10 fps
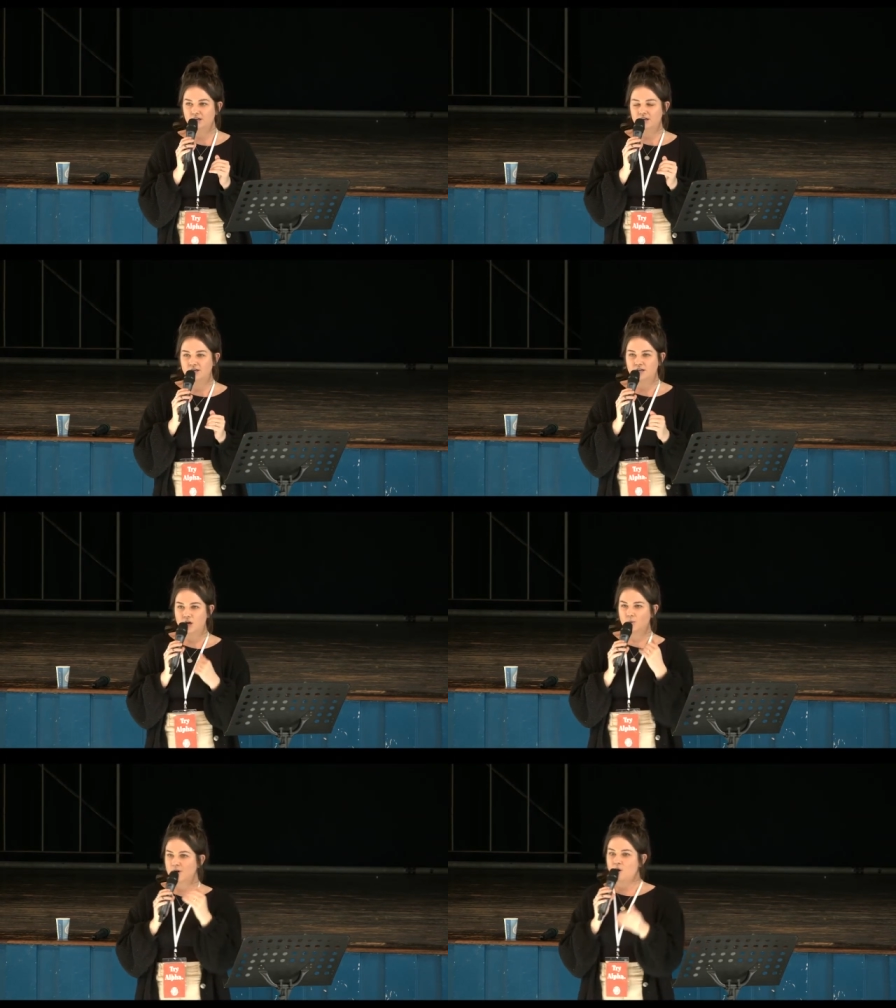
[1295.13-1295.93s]
you
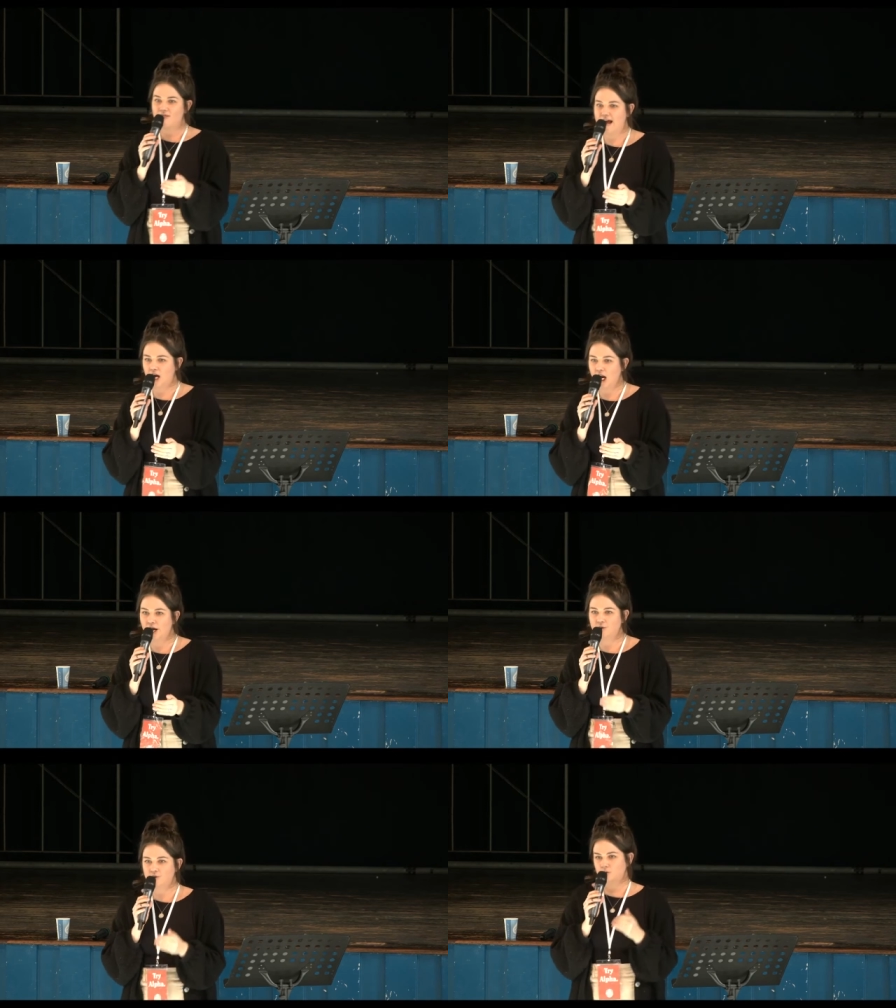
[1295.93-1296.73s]
know, we're not that
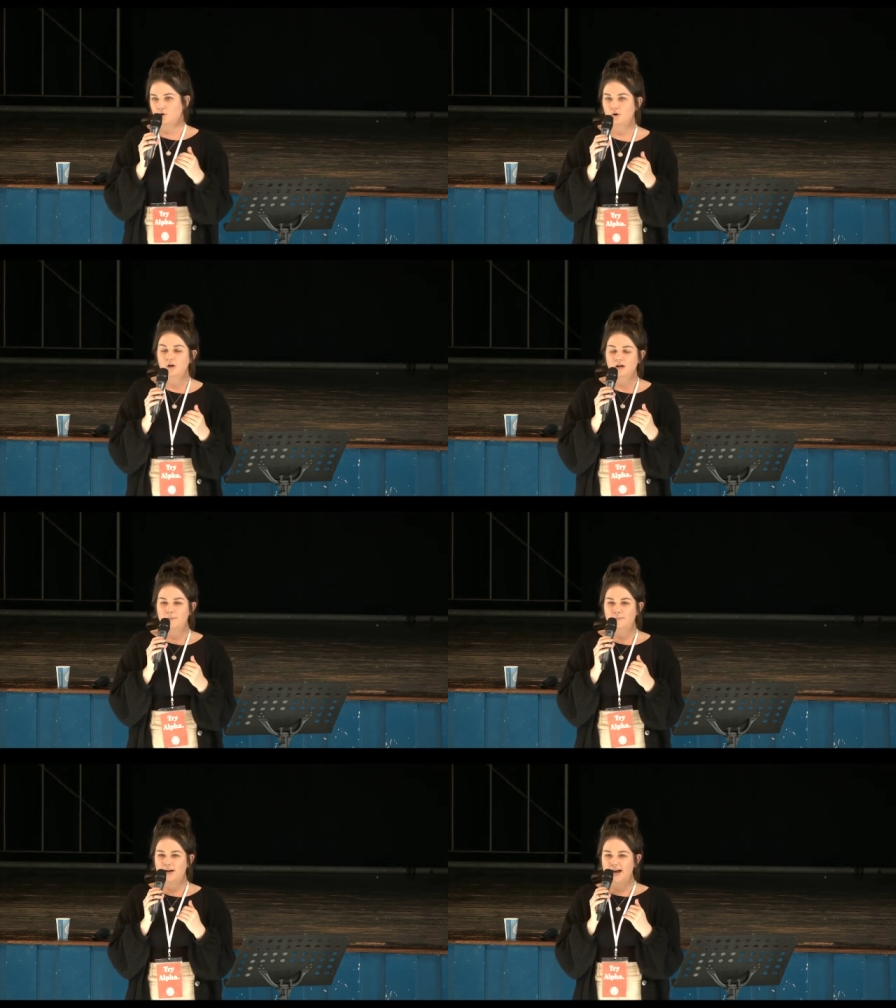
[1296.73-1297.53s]
close, or
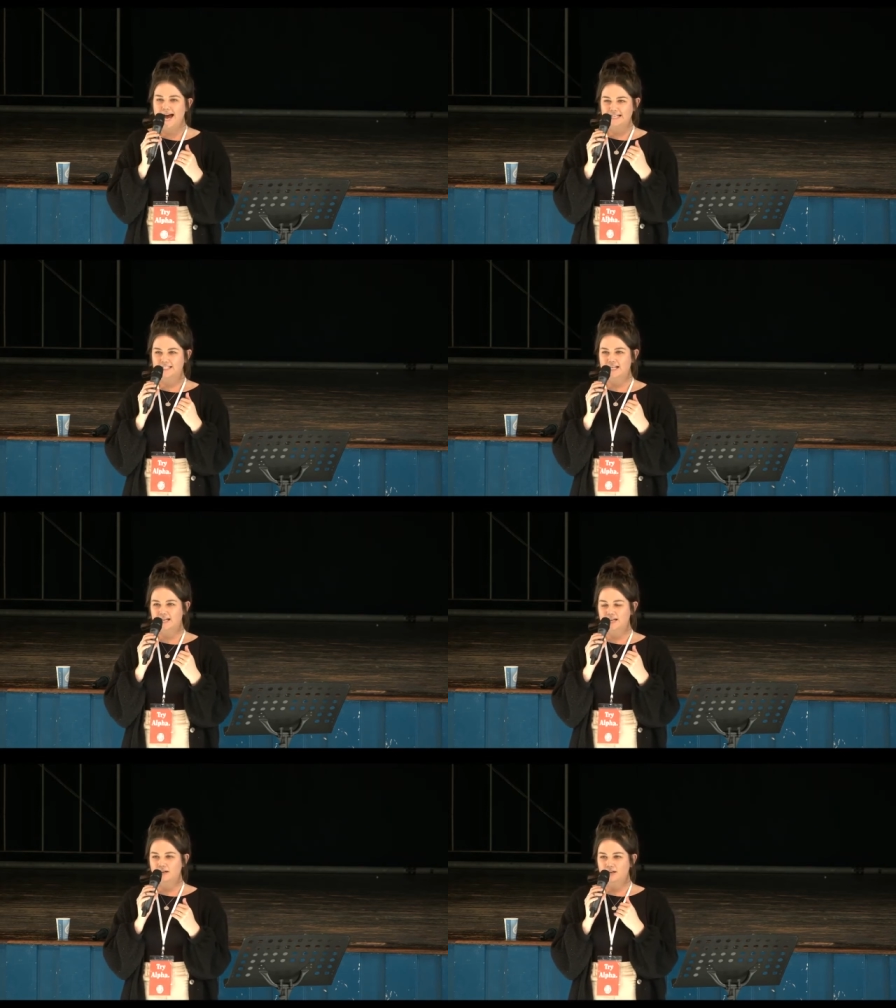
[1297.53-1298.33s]
but
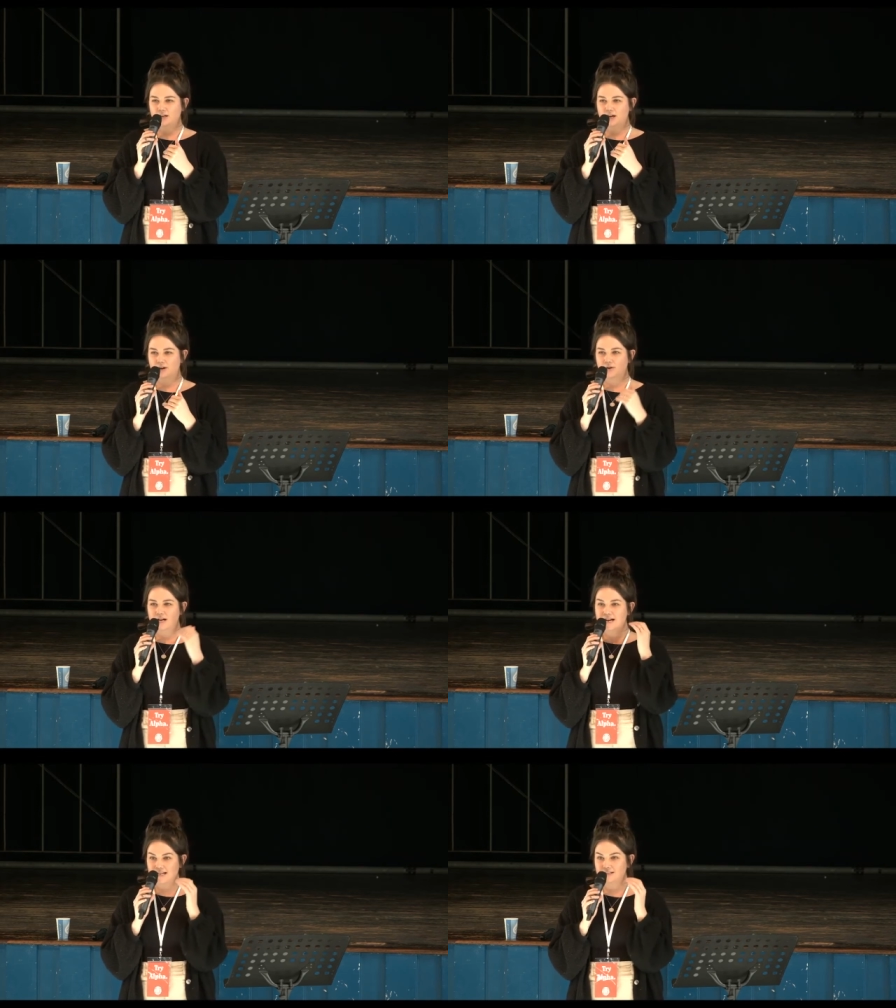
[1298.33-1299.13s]
actually, you know,
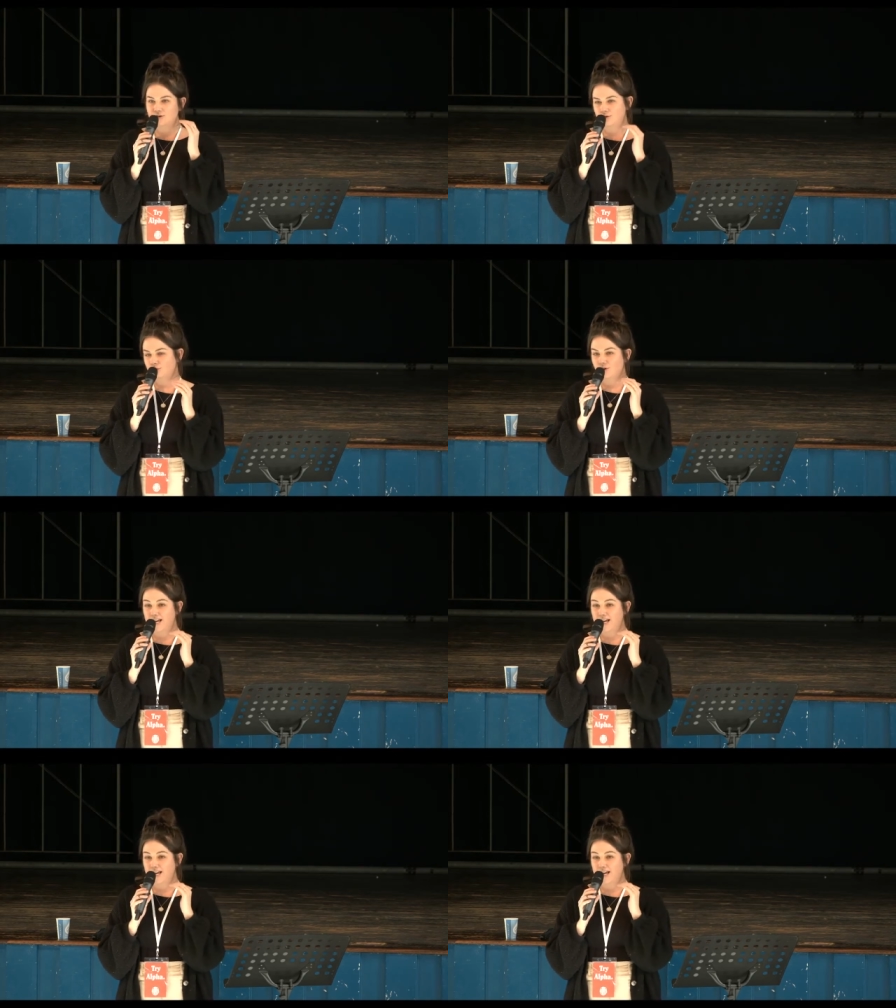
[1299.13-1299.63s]
listen to God.